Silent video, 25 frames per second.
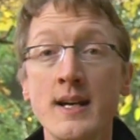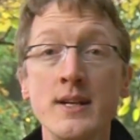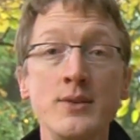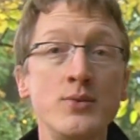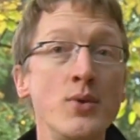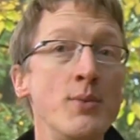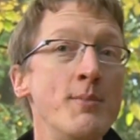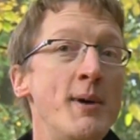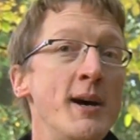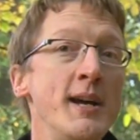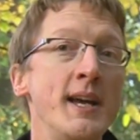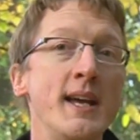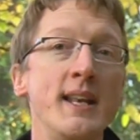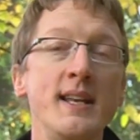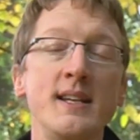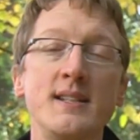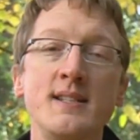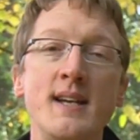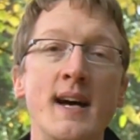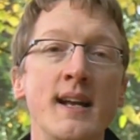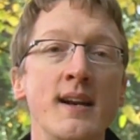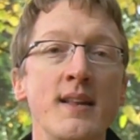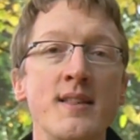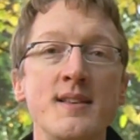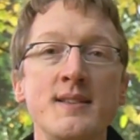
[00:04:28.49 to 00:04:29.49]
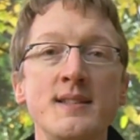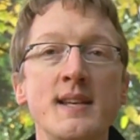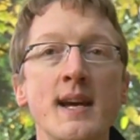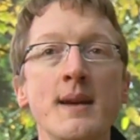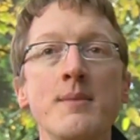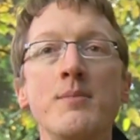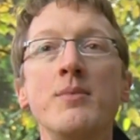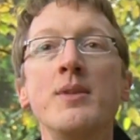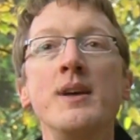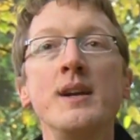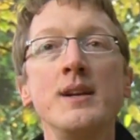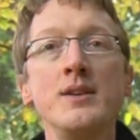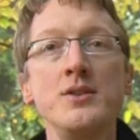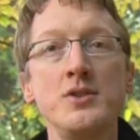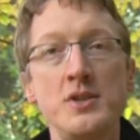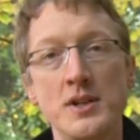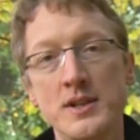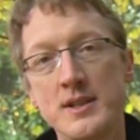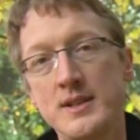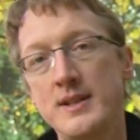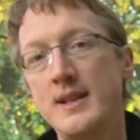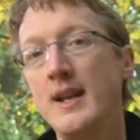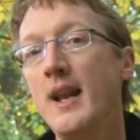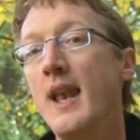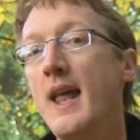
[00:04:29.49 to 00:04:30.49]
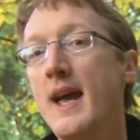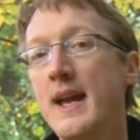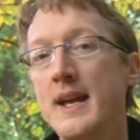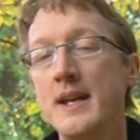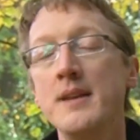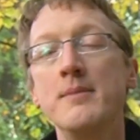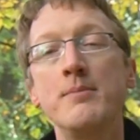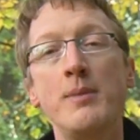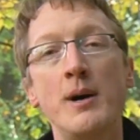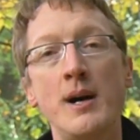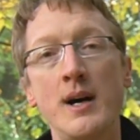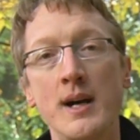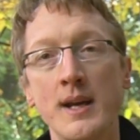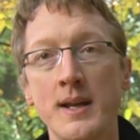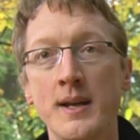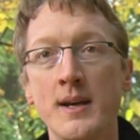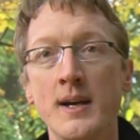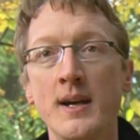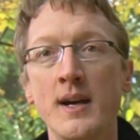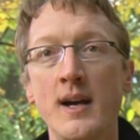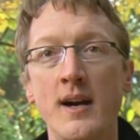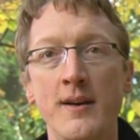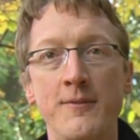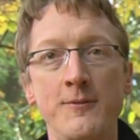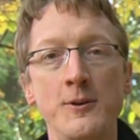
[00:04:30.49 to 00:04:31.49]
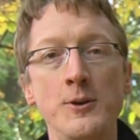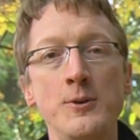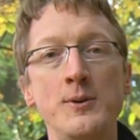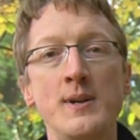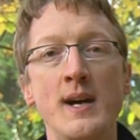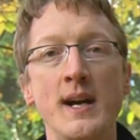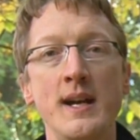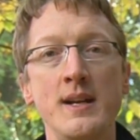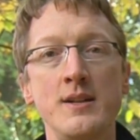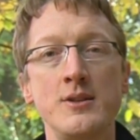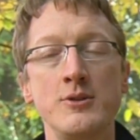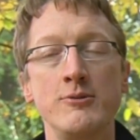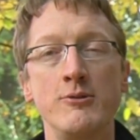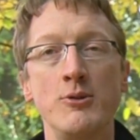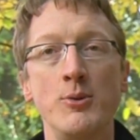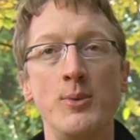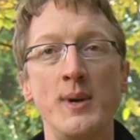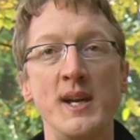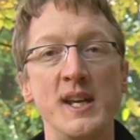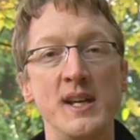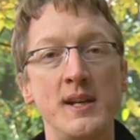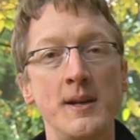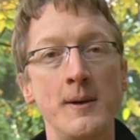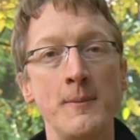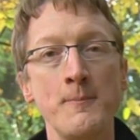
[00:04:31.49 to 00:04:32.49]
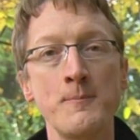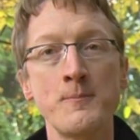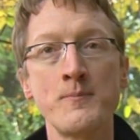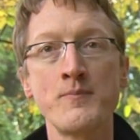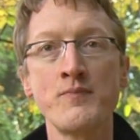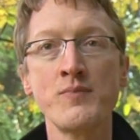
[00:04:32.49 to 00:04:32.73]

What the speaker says: so we might get exactly the same thing, just delayed by a few days or a week.